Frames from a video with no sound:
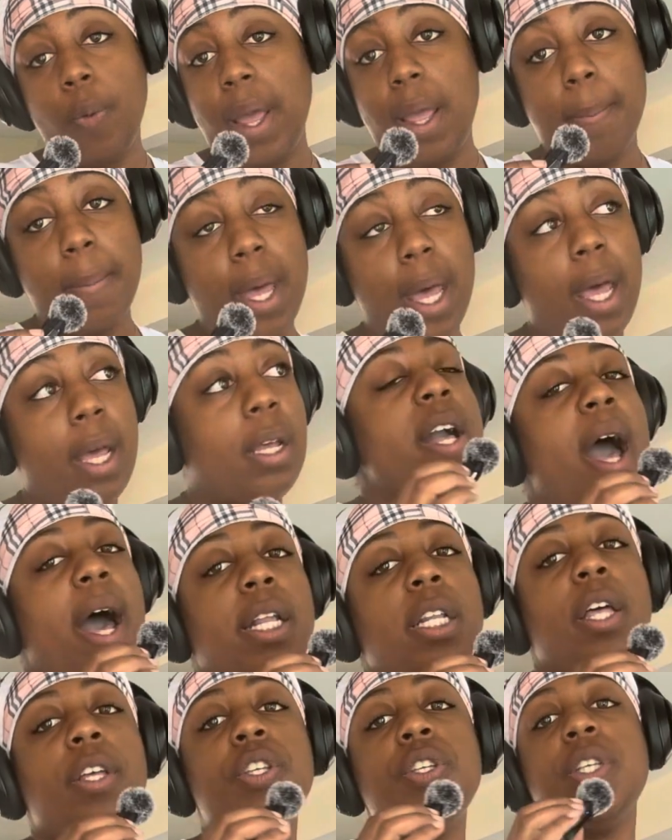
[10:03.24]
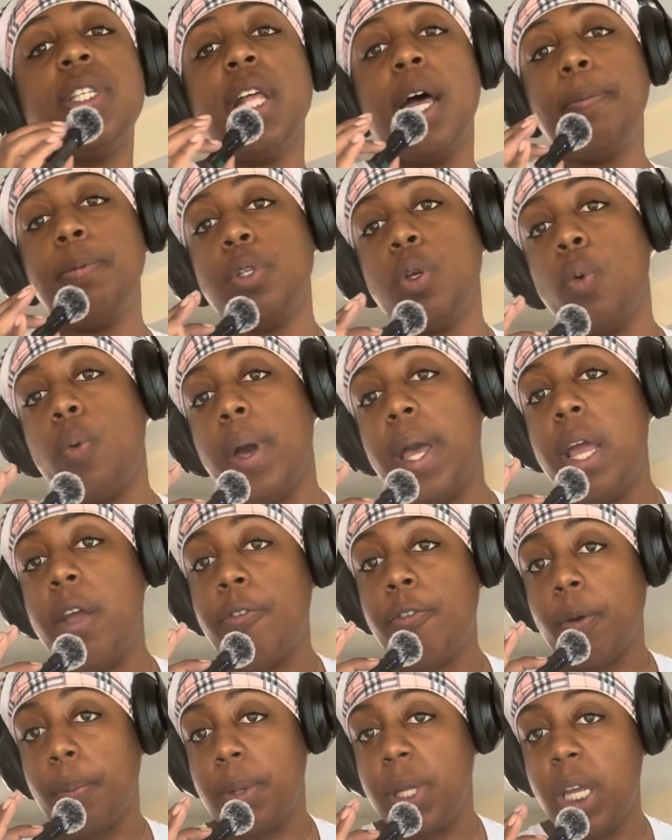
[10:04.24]
weight back. Kind of stepped away
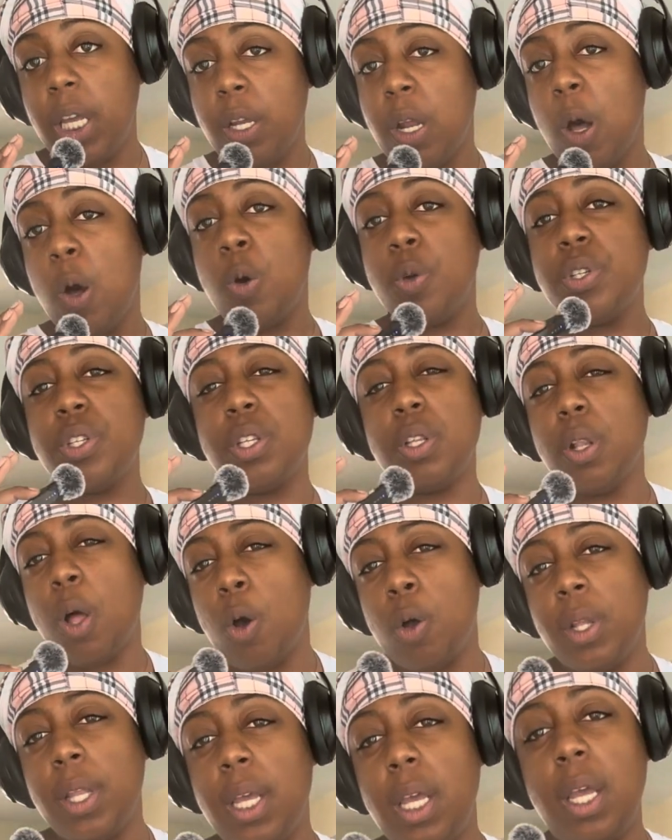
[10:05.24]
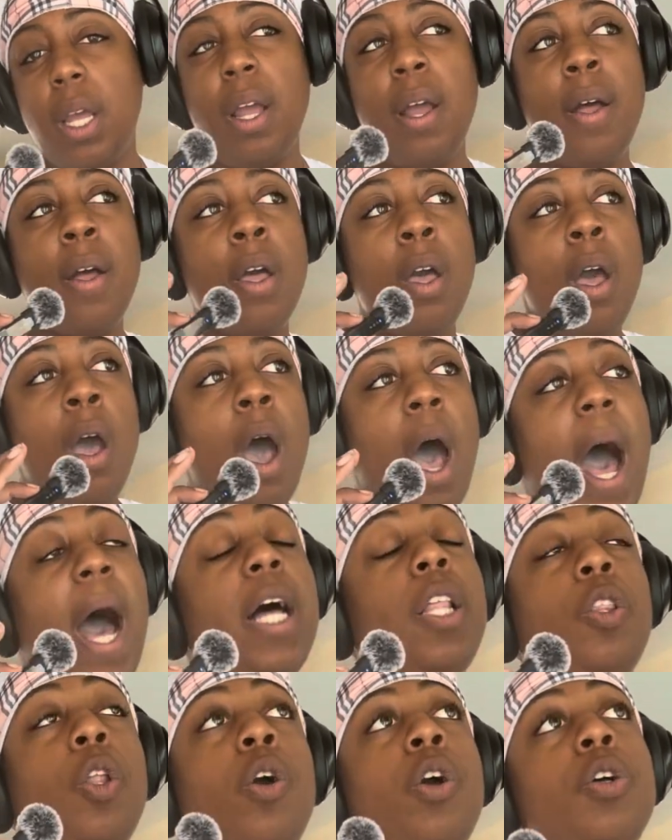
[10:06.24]
from keto slowly.
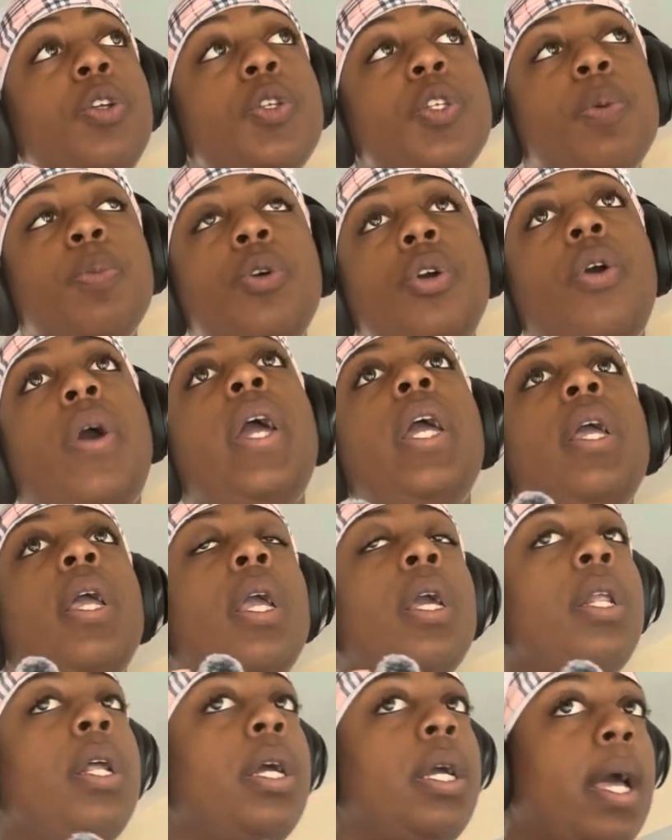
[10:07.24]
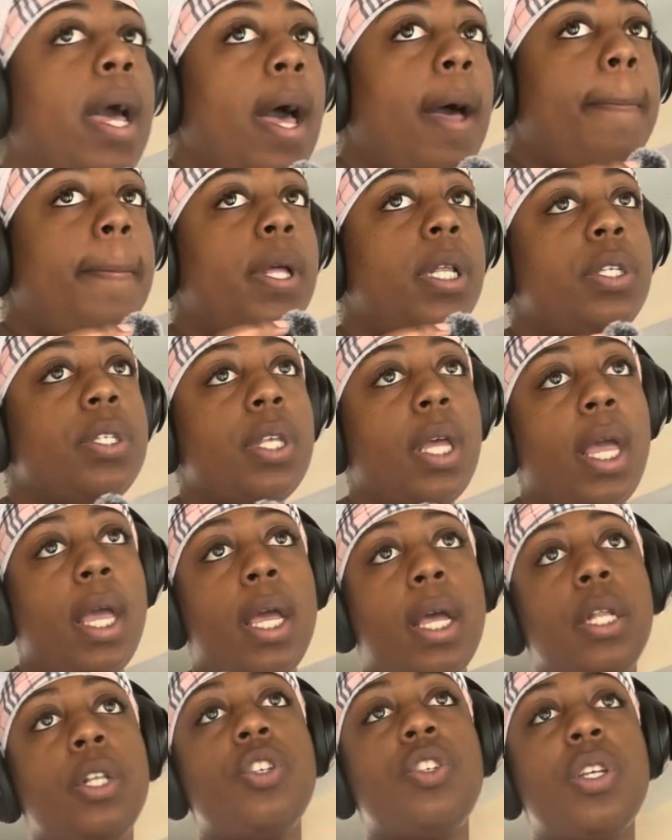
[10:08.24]
I learned some great eating habits
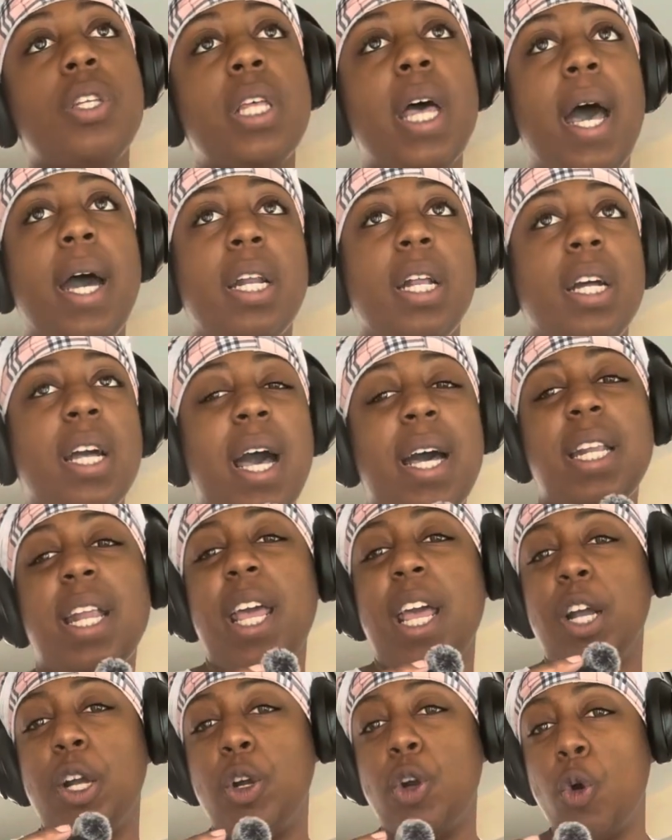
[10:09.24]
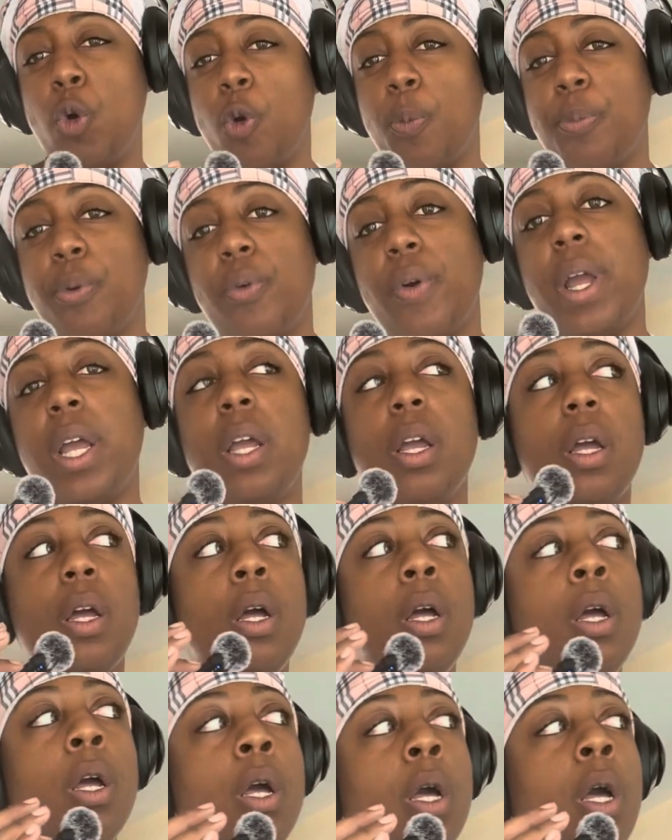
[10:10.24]
and just how to kind of incorporate
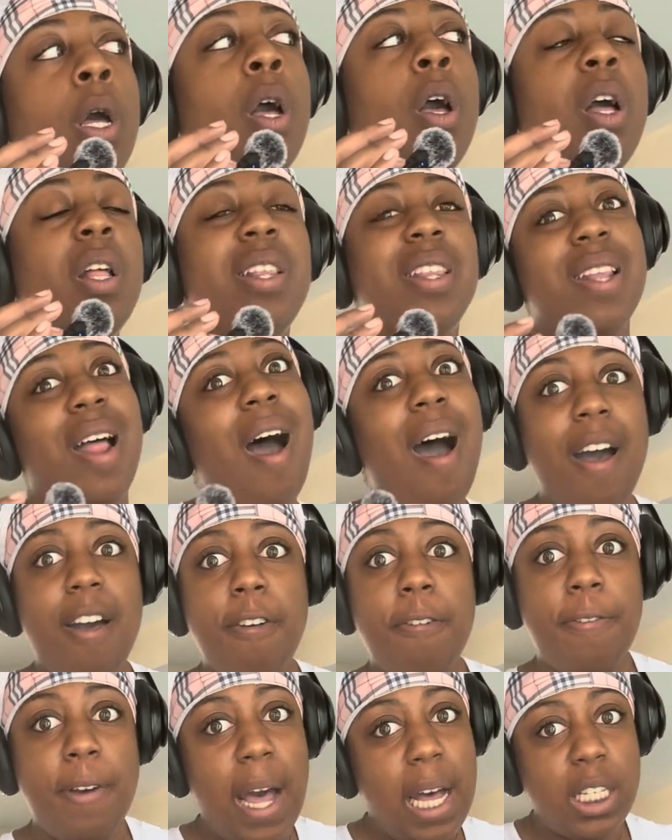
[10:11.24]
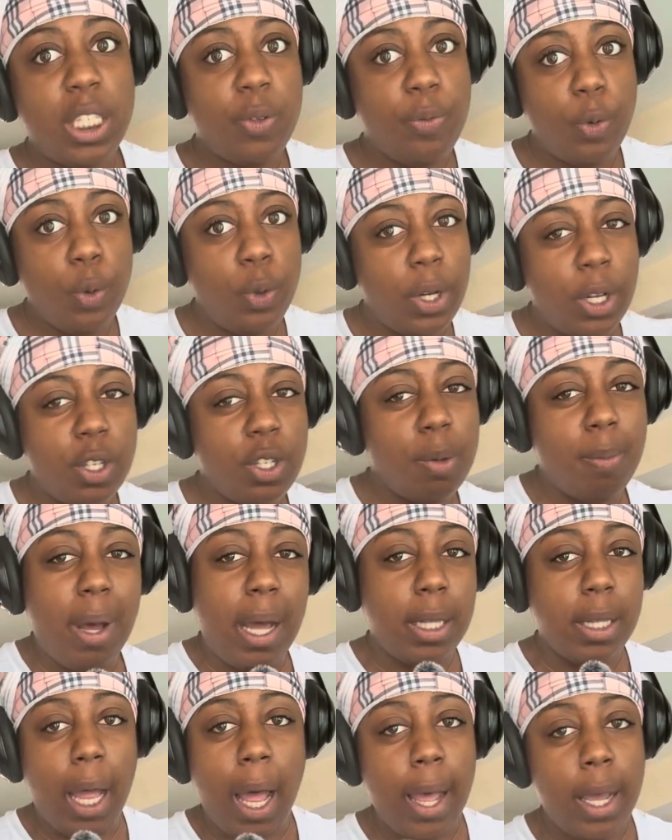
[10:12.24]
not fast food into
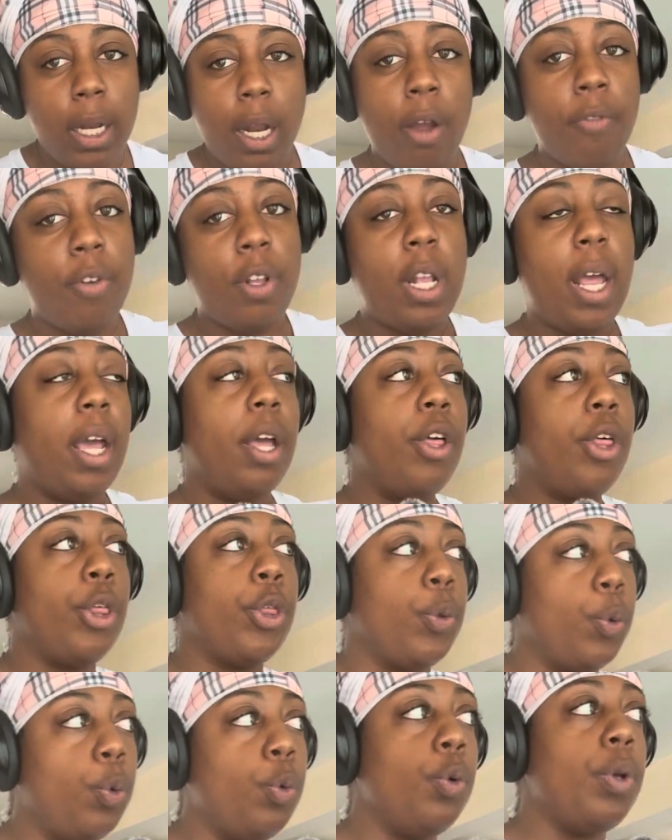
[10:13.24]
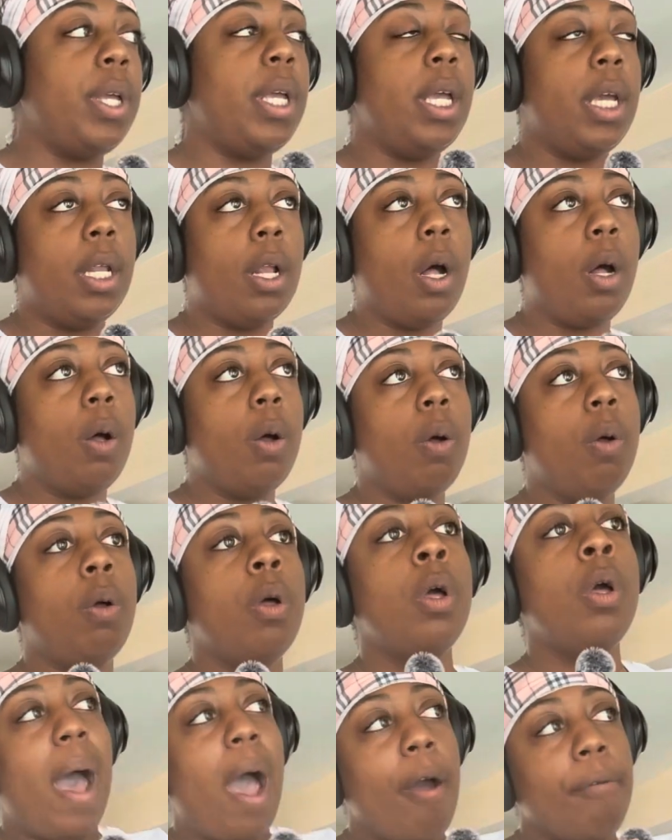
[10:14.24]
my diet every day through keto.
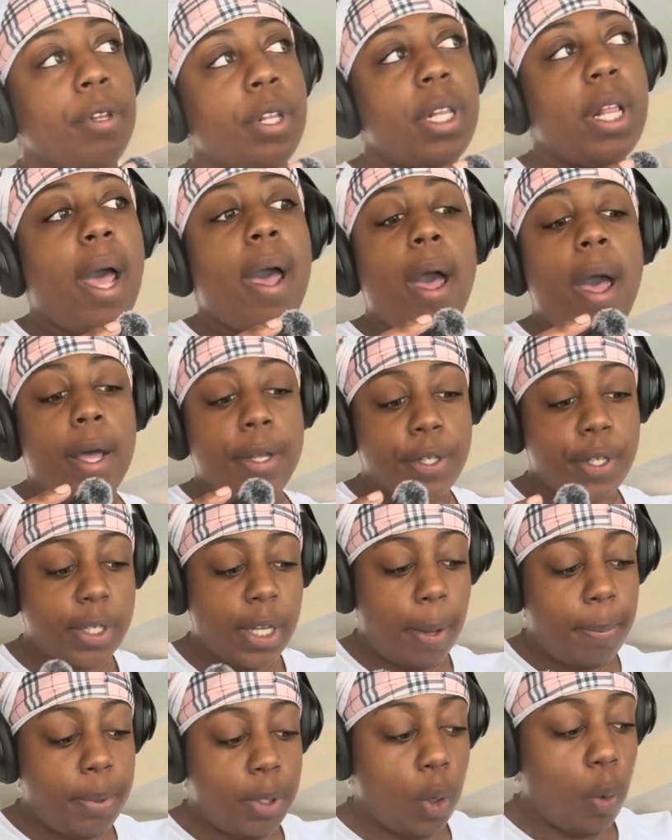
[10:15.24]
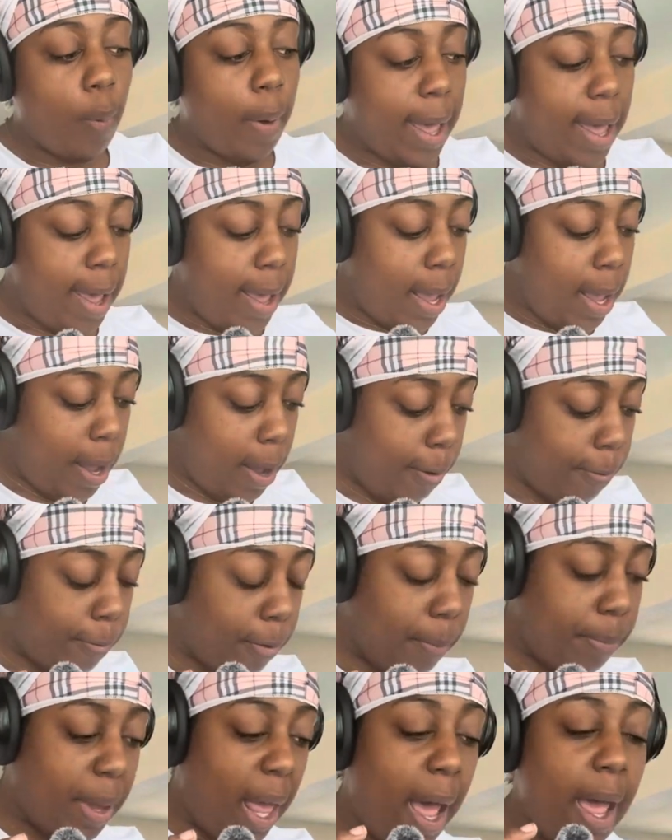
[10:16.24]
After that, I stepped away
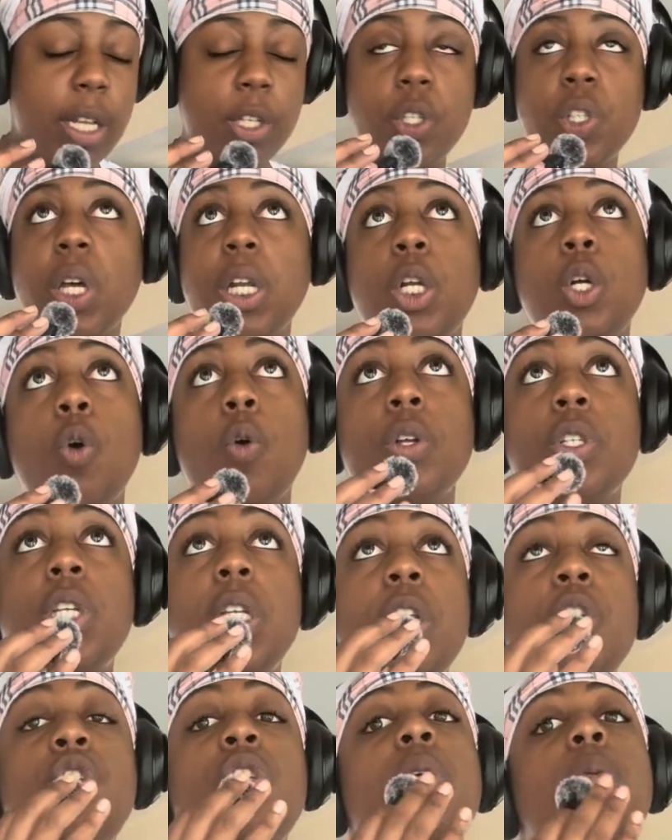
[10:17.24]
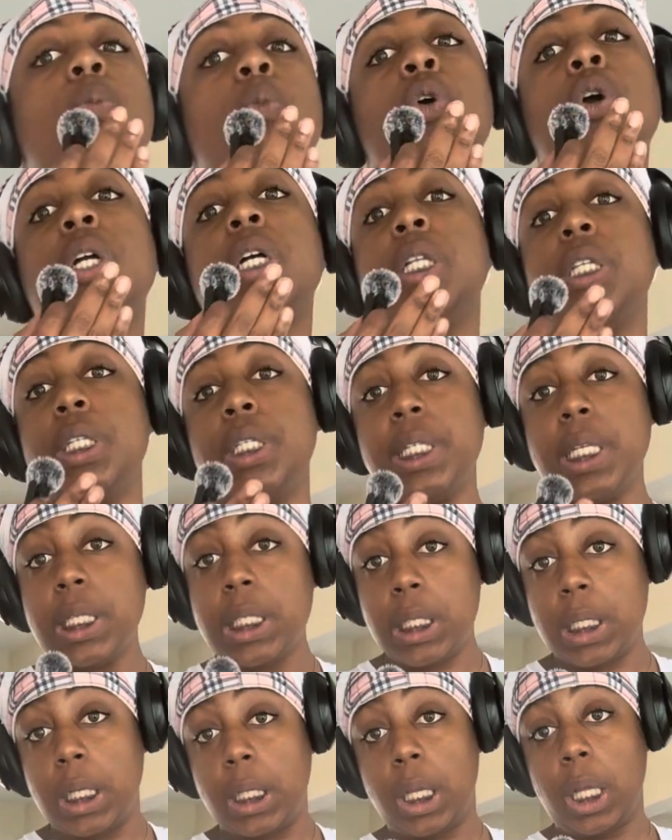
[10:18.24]
from that and started going to the gym more
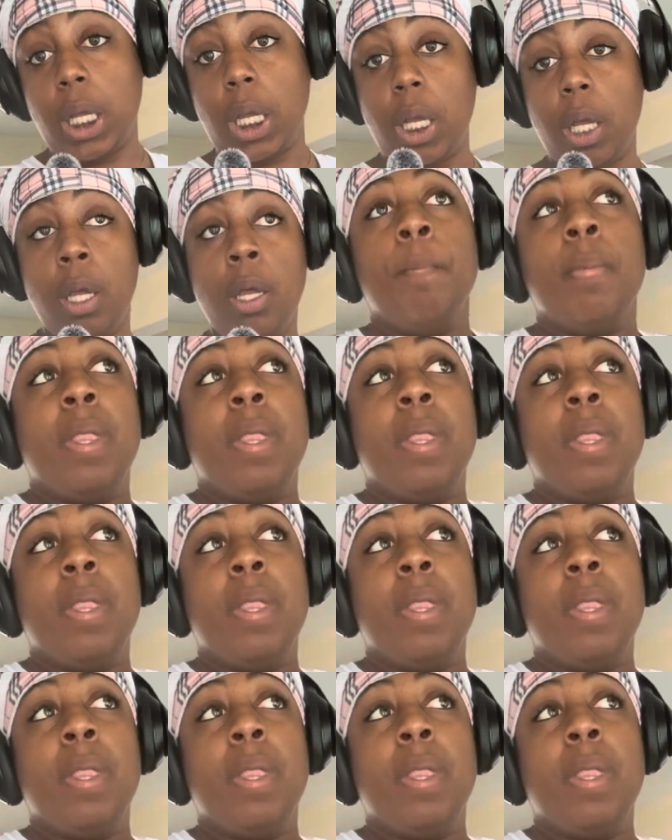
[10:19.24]
consistently.